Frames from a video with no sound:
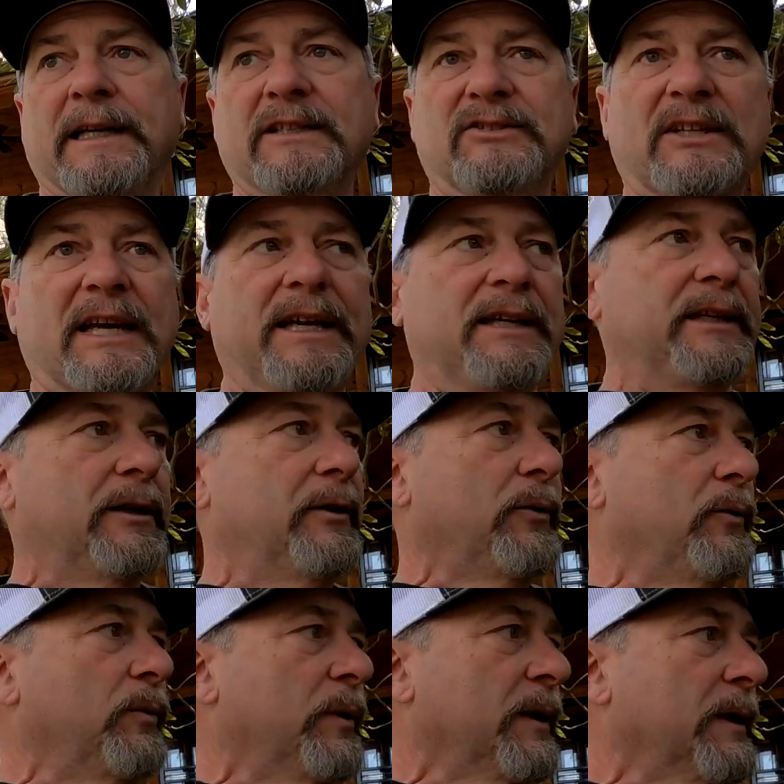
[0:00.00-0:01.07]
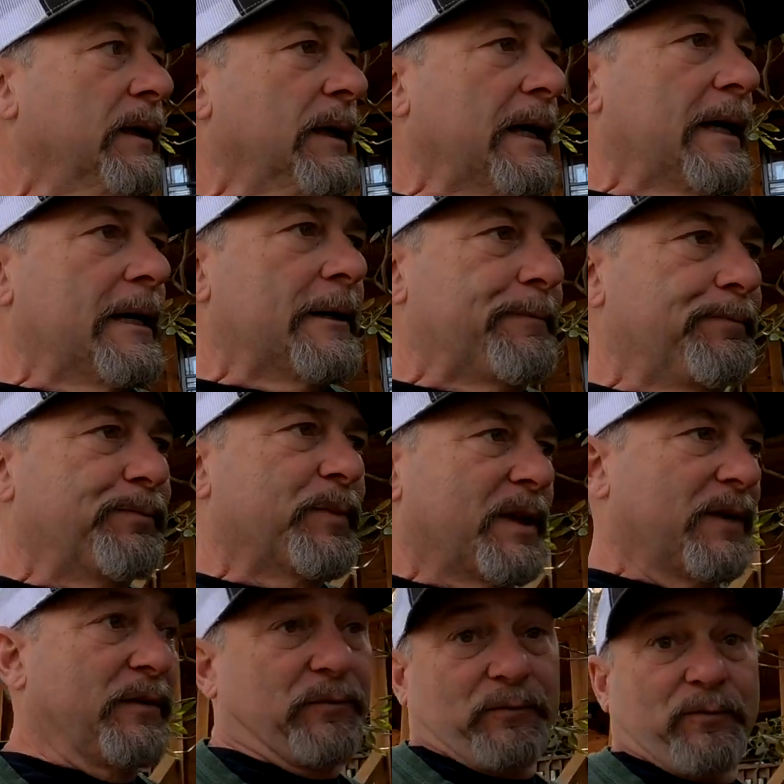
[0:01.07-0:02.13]
is that, you know,
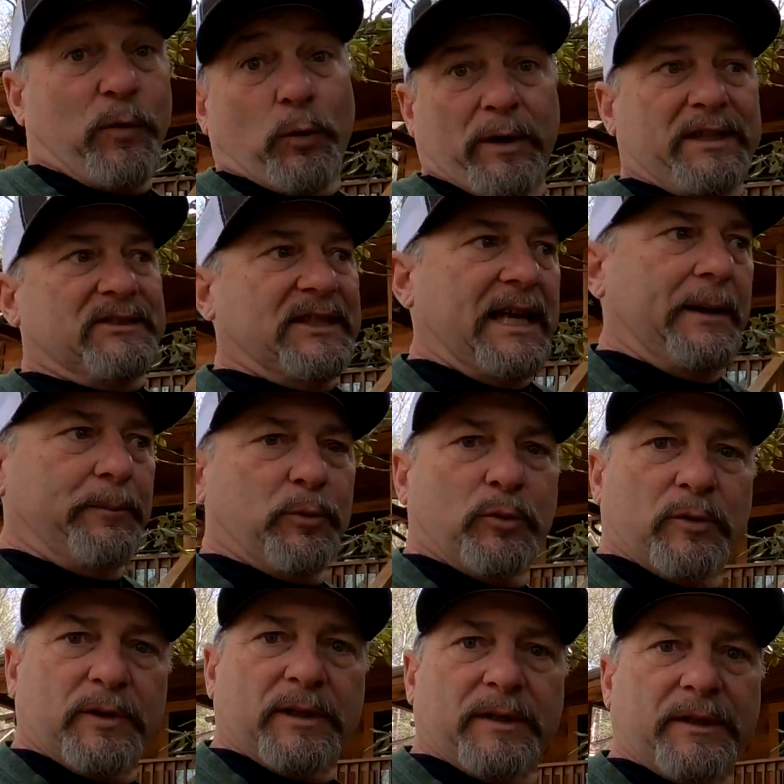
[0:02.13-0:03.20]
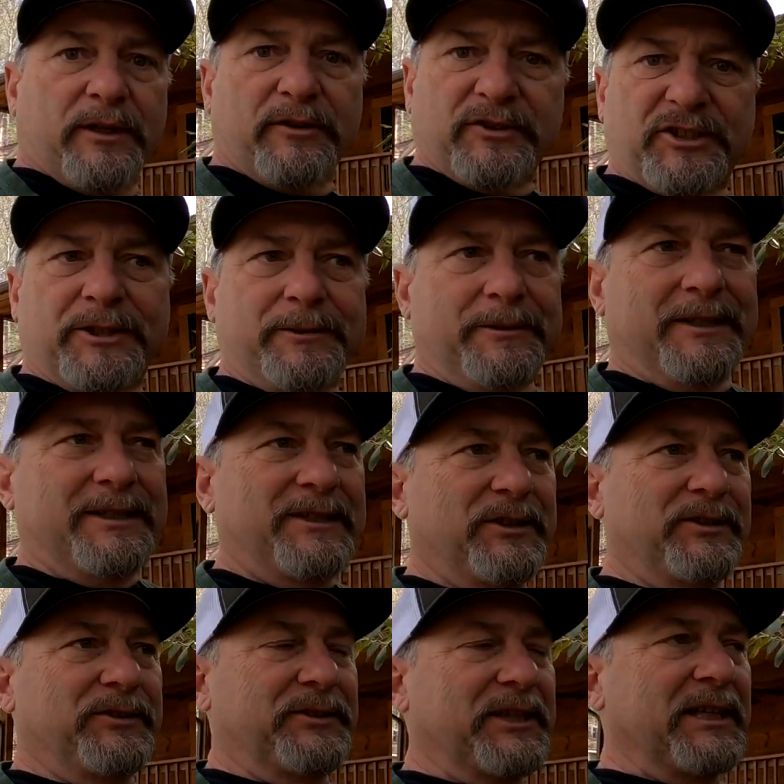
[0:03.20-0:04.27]
for an example, there's
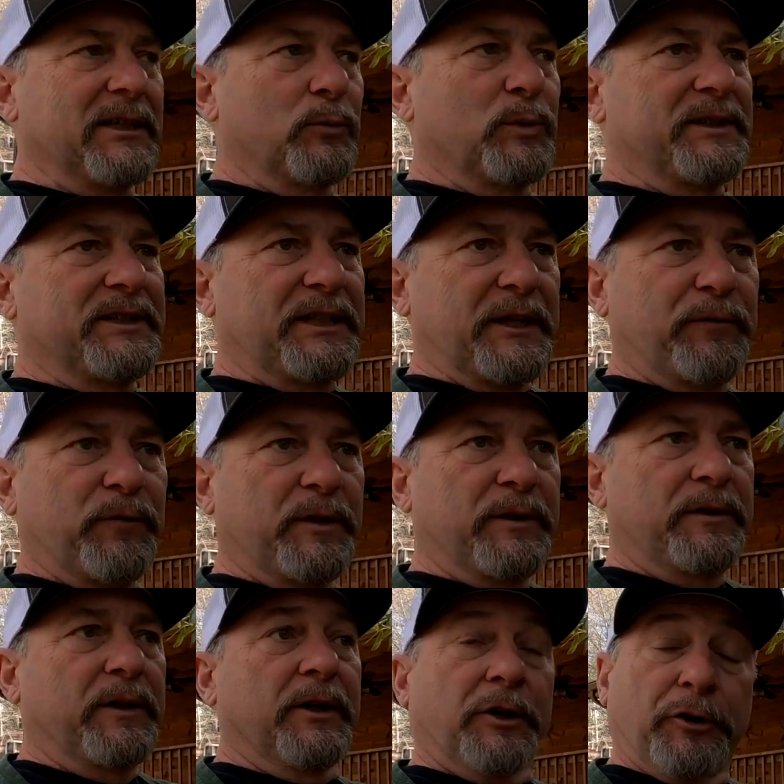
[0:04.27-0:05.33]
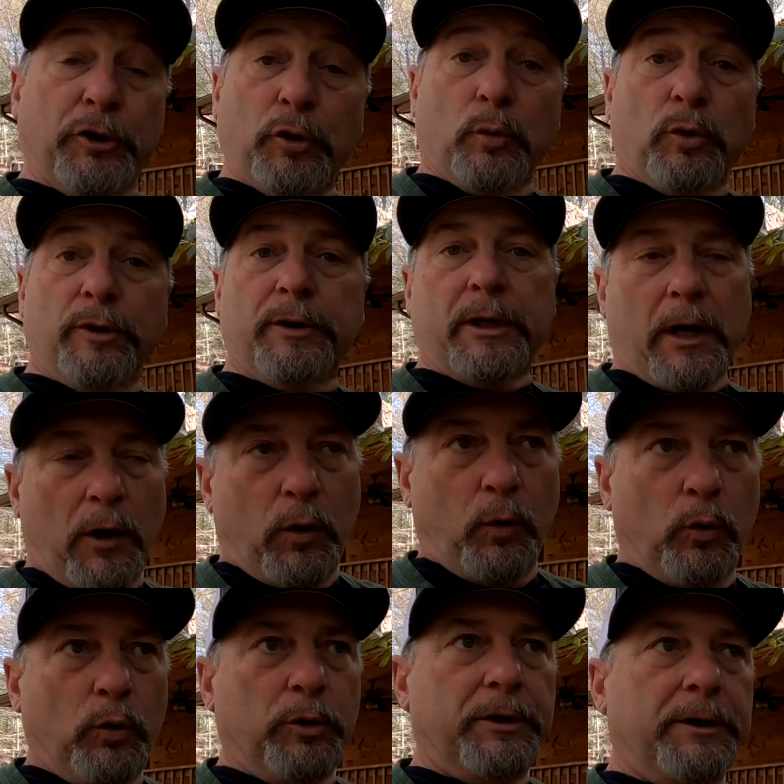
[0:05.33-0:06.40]
dealing with different new wood,
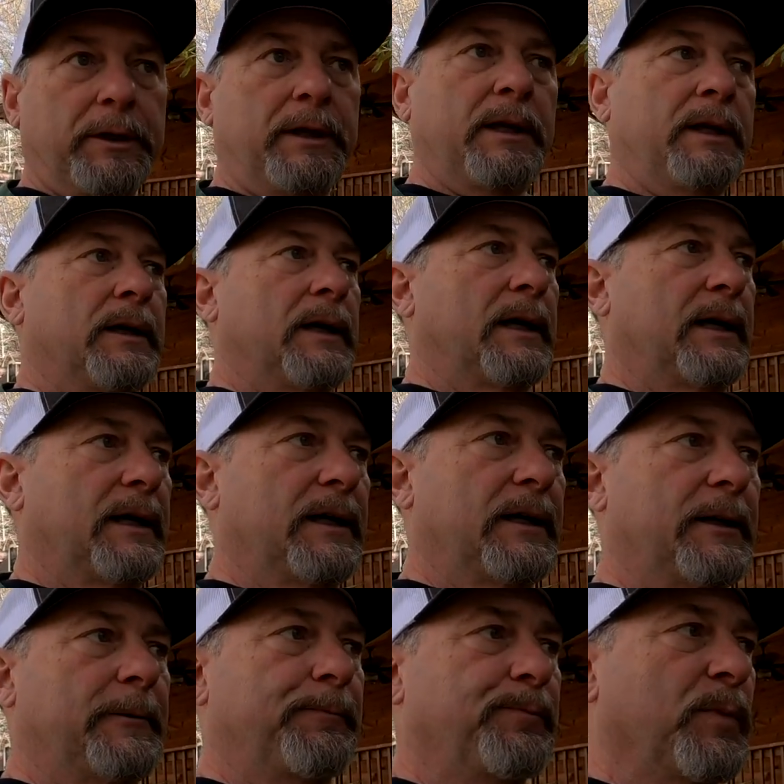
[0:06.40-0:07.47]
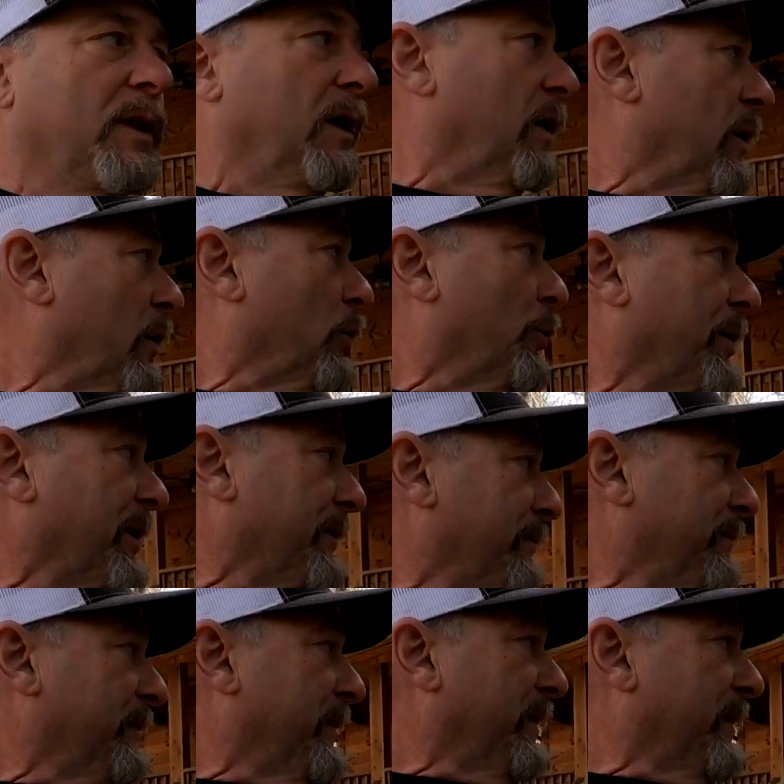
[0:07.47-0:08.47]
old wood, what,